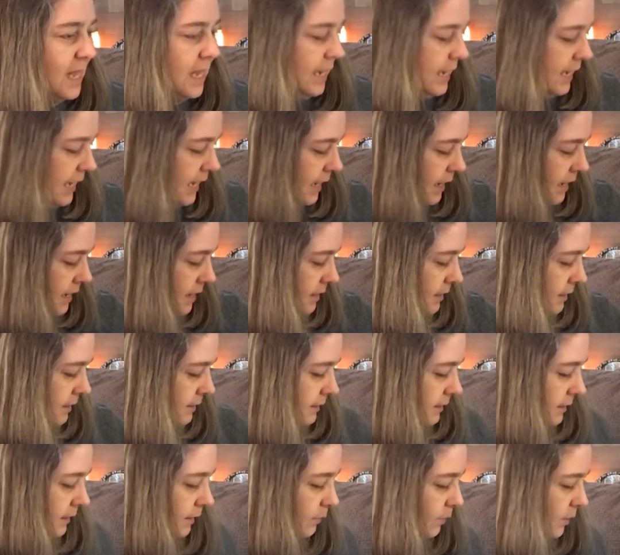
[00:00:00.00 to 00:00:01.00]
And let's
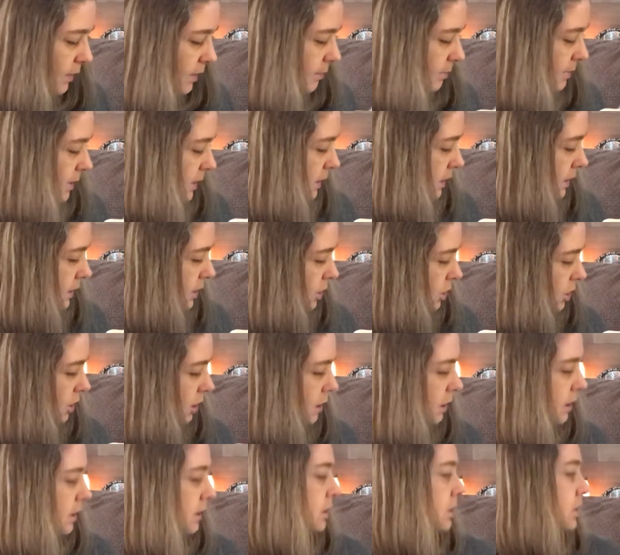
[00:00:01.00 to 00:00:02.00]
see, what am I stitching
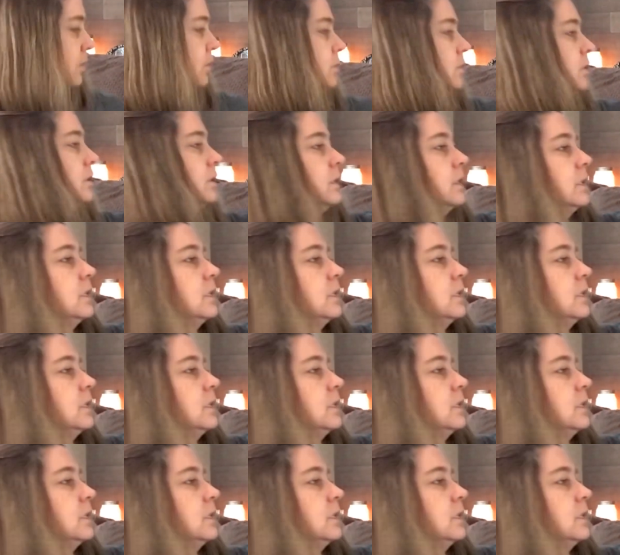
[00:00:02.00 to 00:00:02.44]
this on?